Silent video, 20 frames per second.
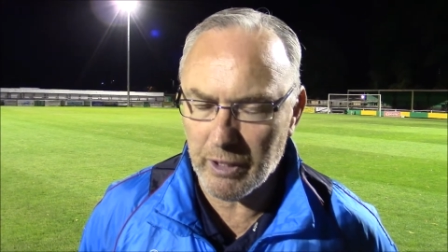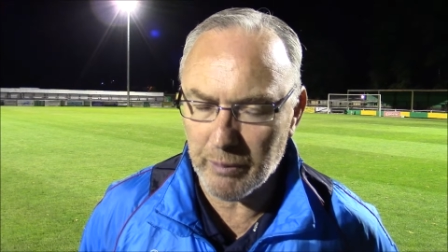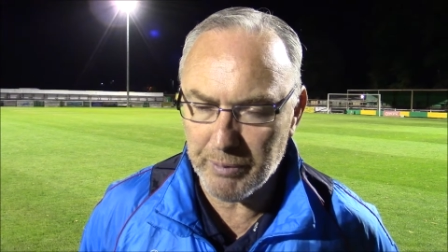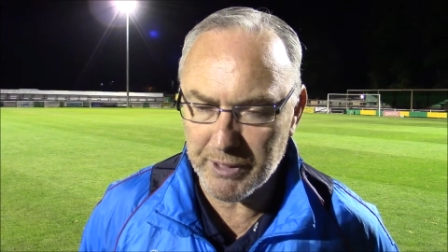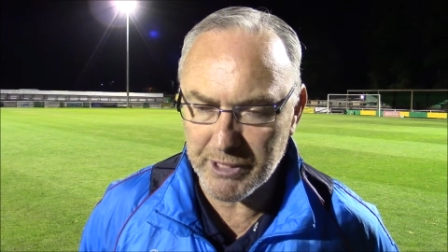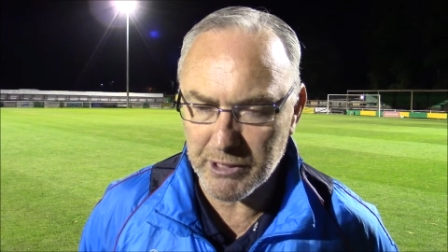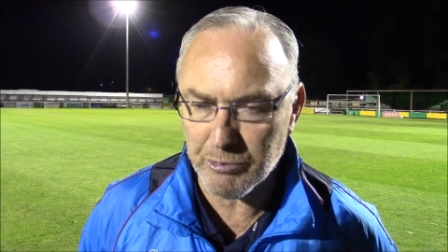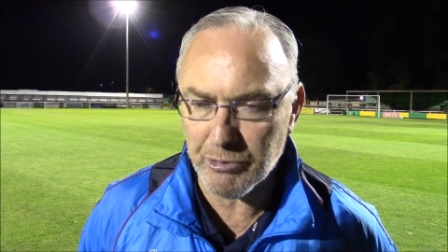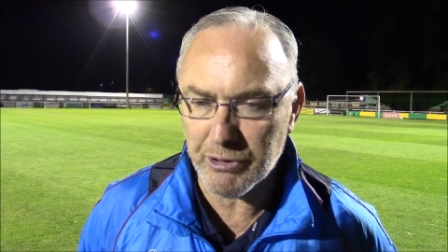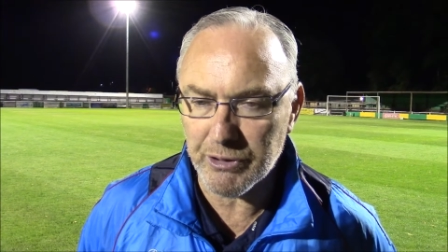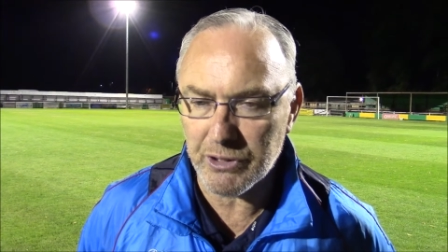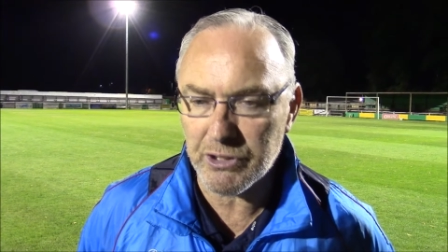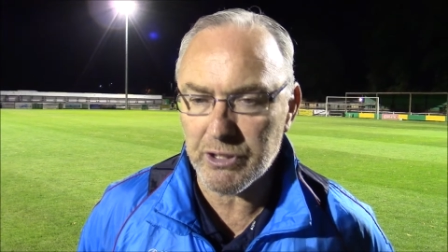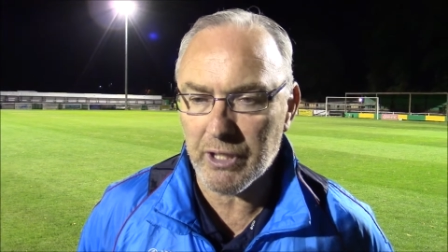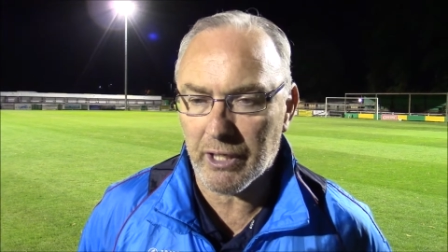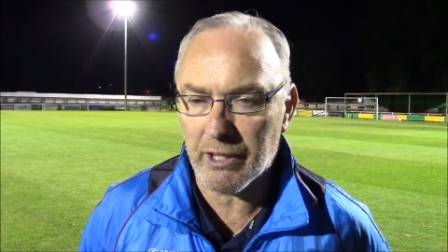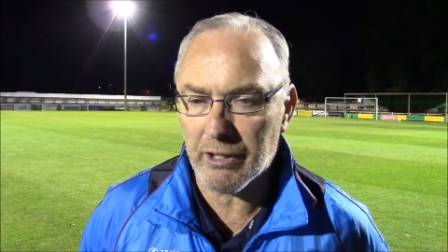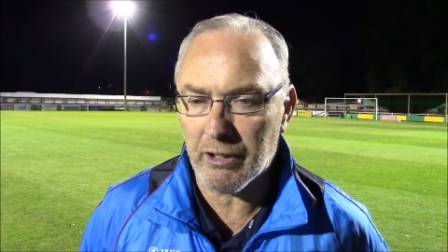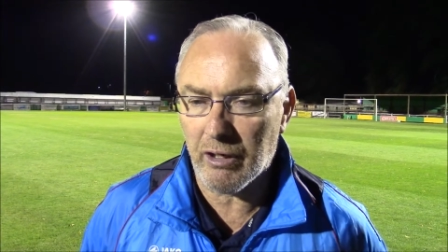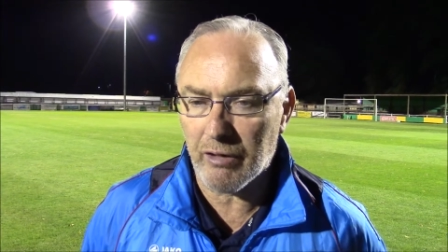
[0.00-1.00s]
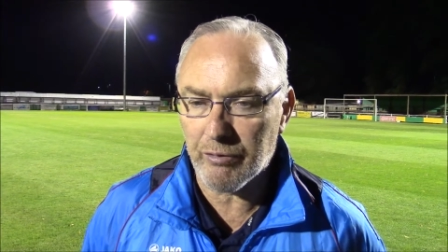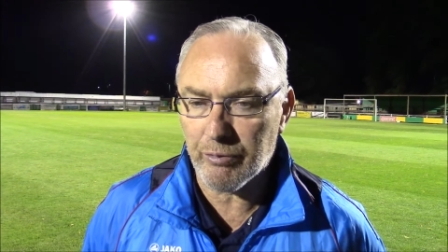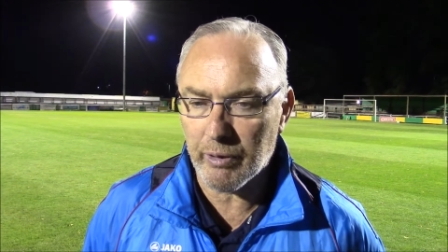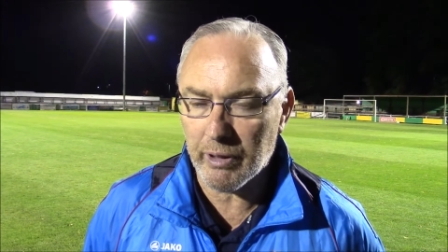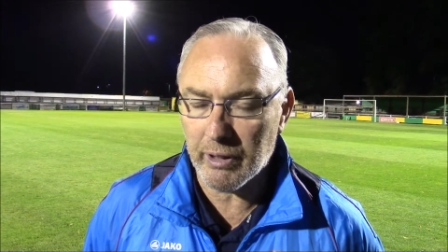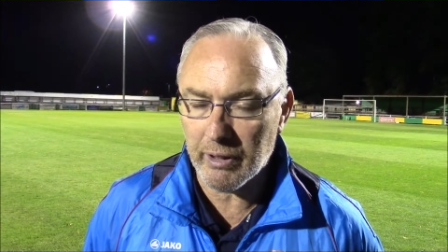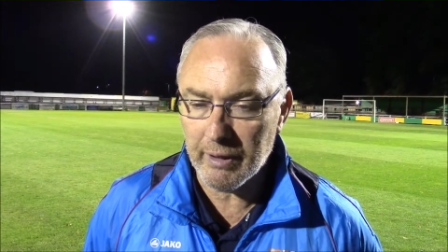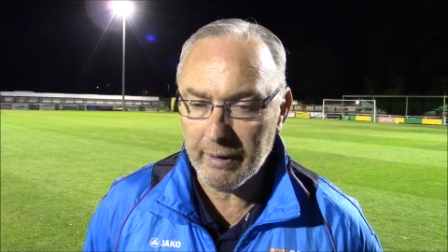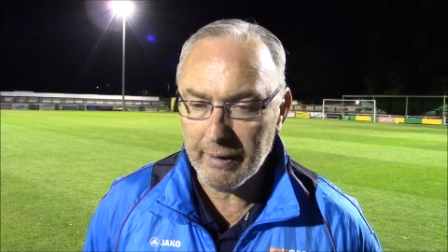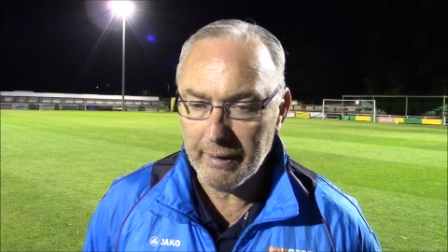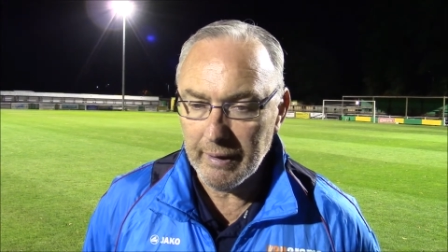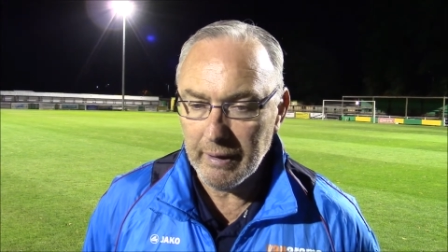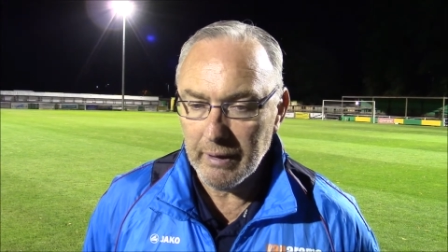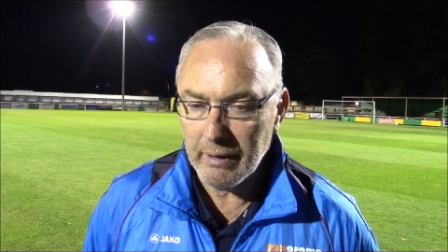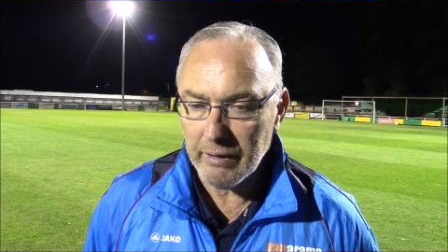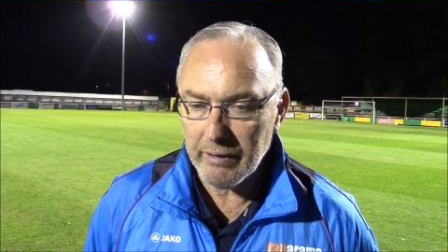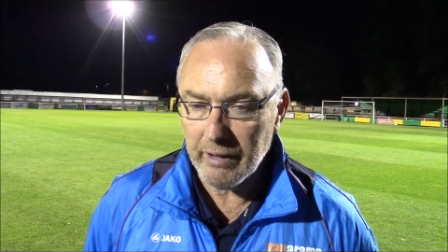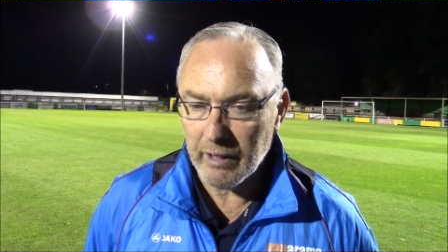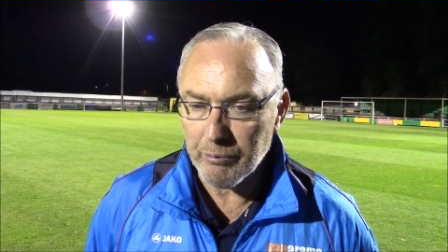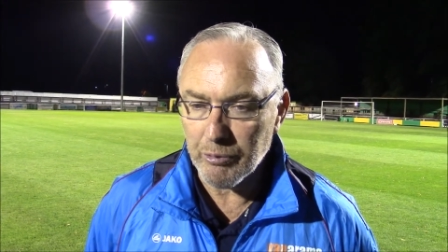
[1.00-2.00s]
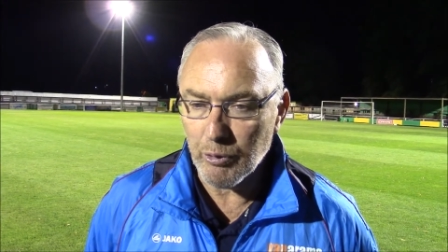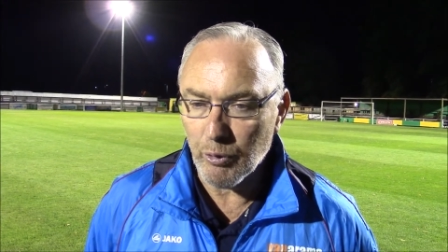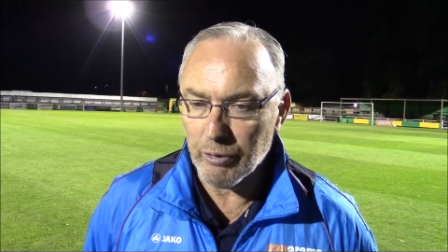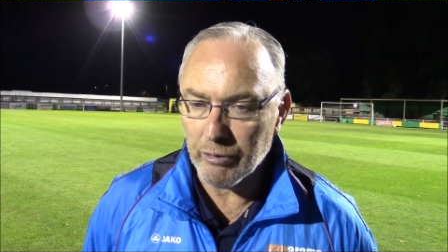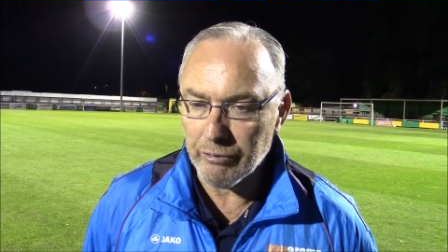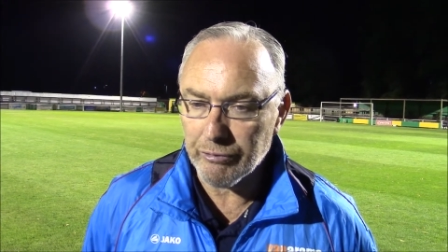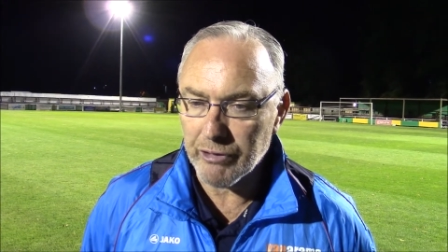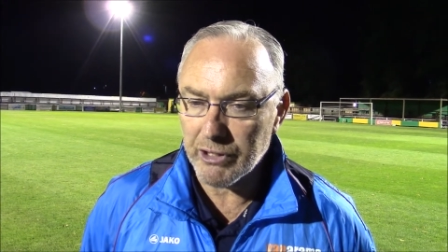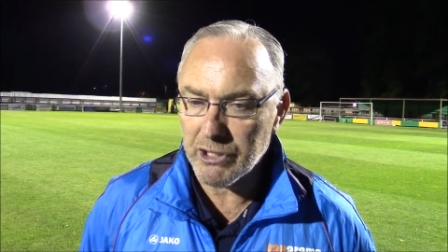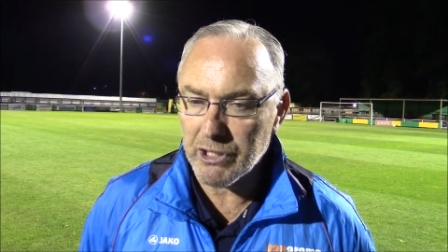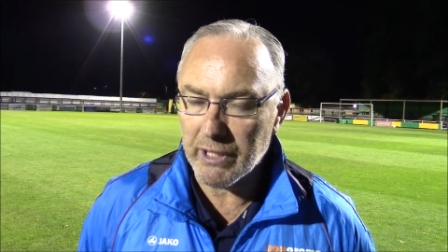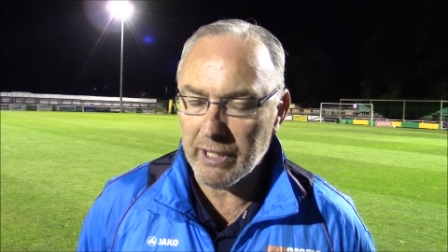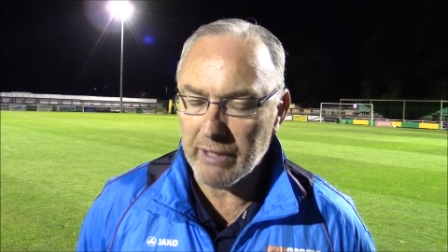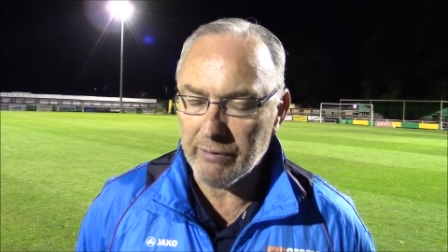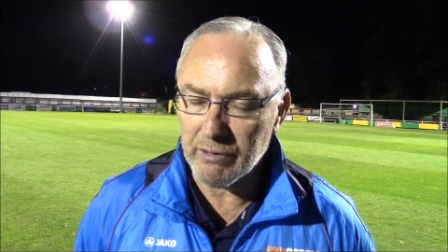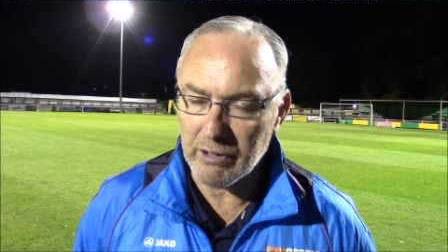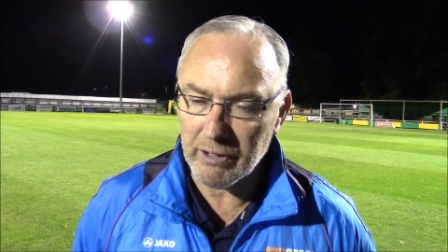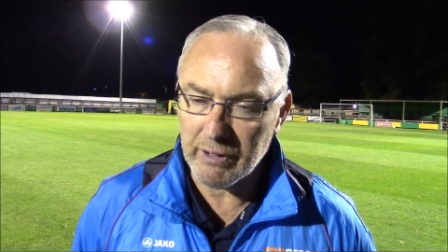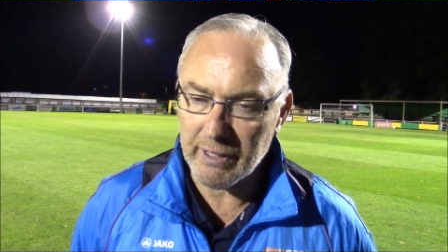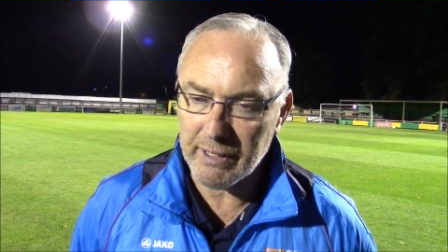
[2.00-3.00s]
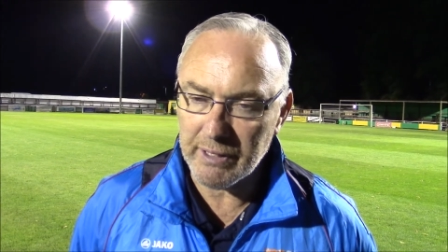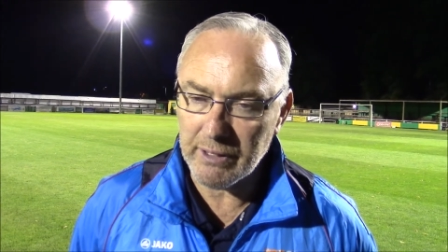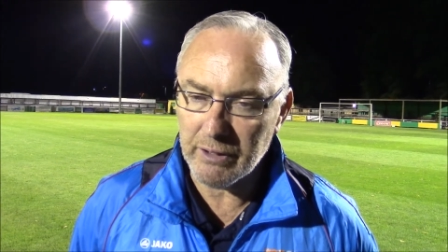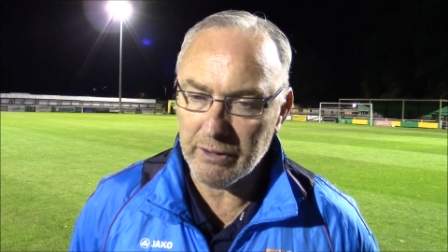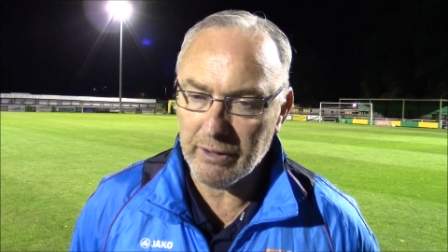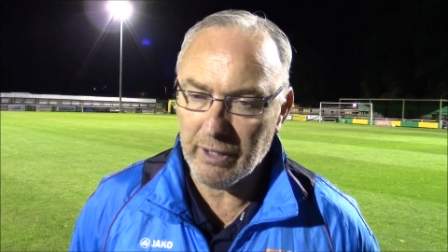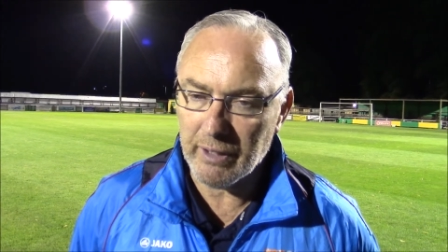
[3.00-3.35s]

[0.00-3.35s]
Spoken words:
Peterborough in the second half, where they brought on a fresh 11 and they